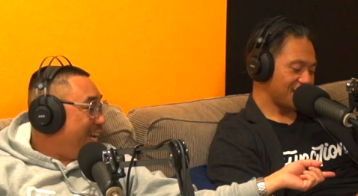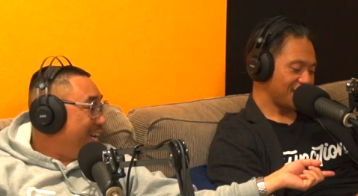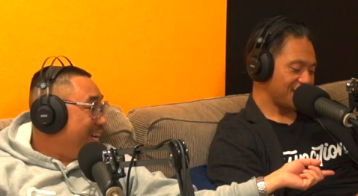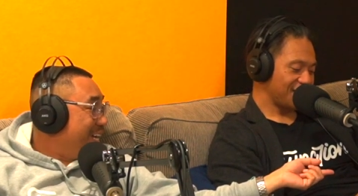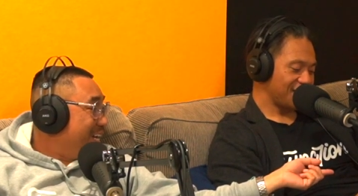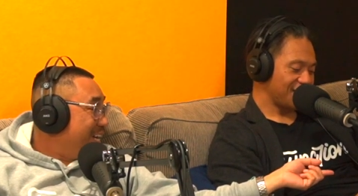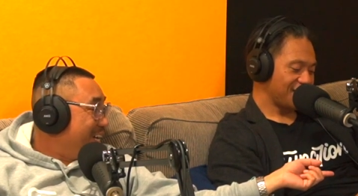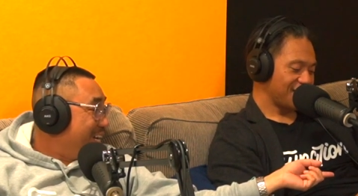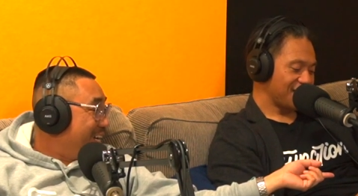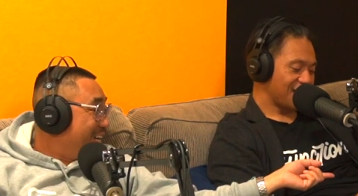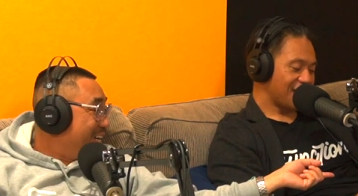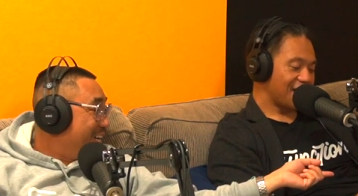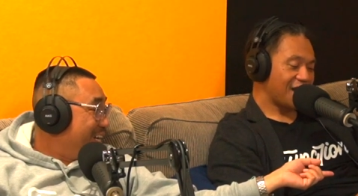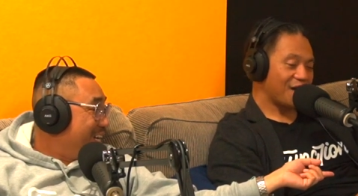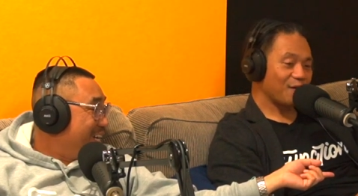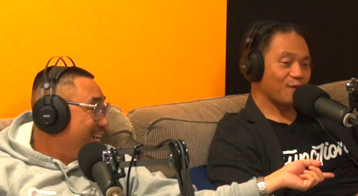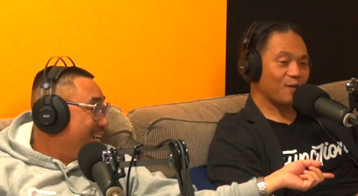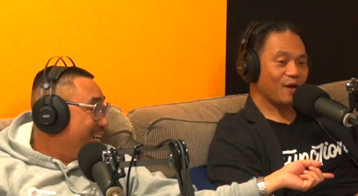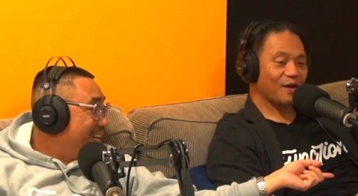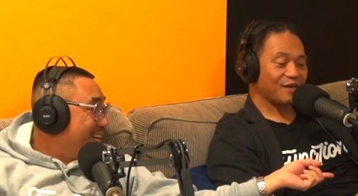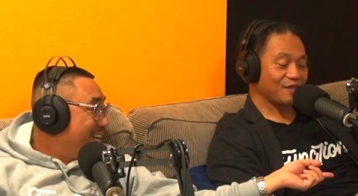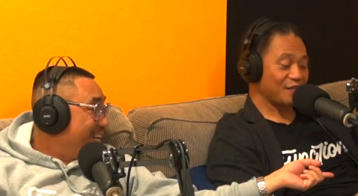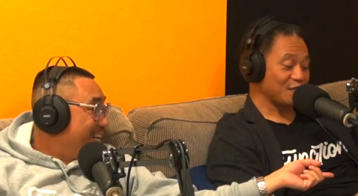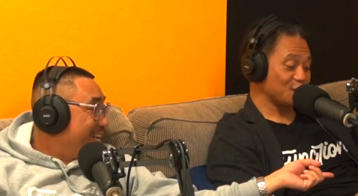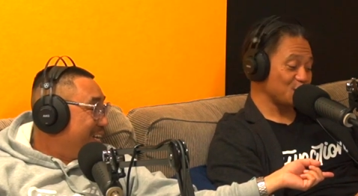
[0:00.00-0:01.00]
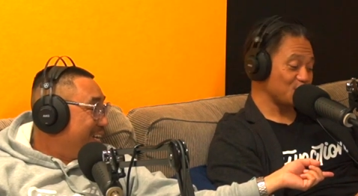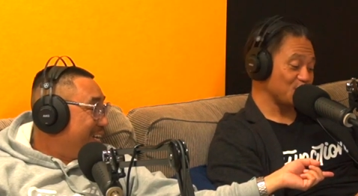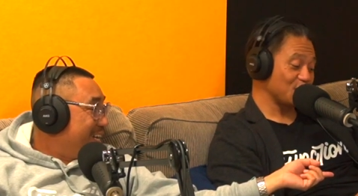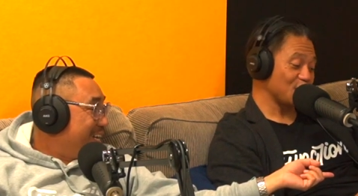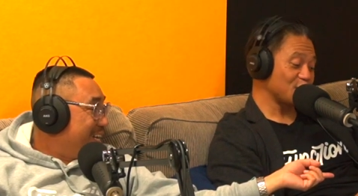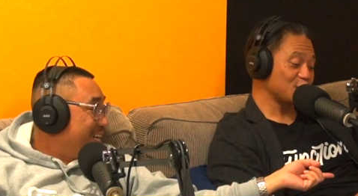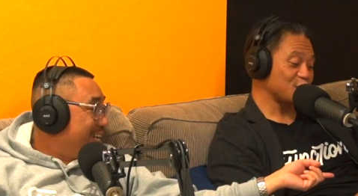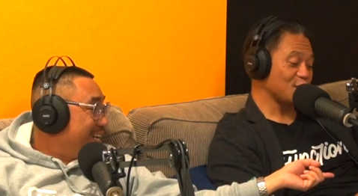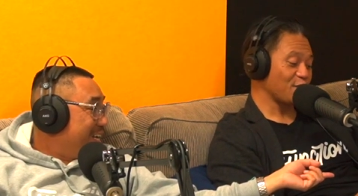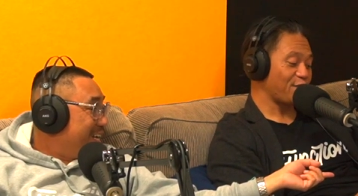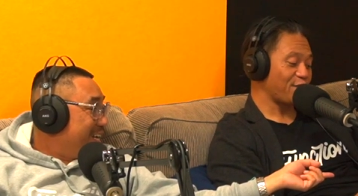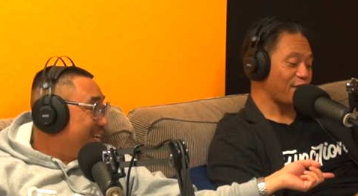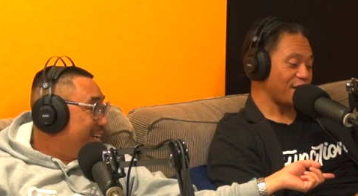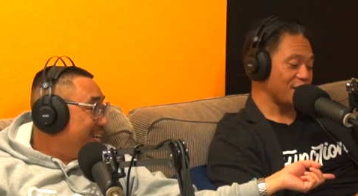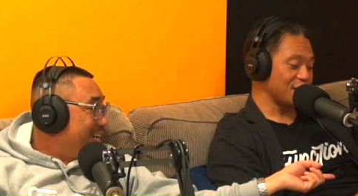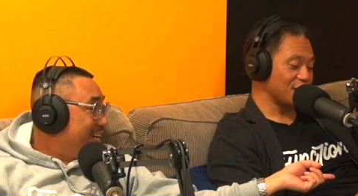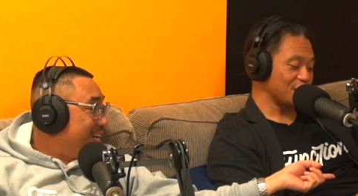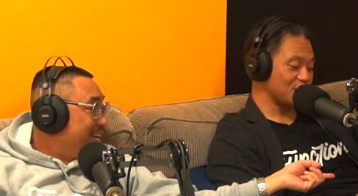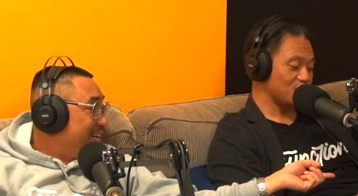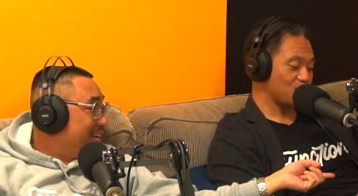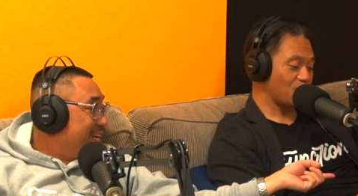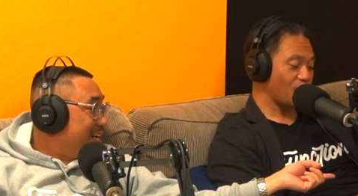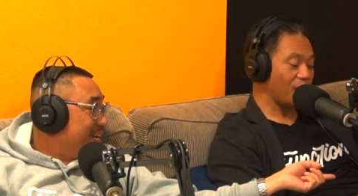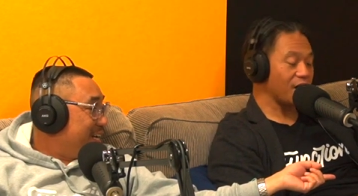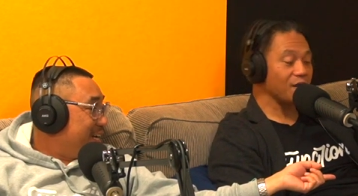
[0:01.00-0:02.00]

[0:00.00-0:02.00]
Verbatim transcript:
Speaker 1: Uh, how, uh, this, this is the funniest eh.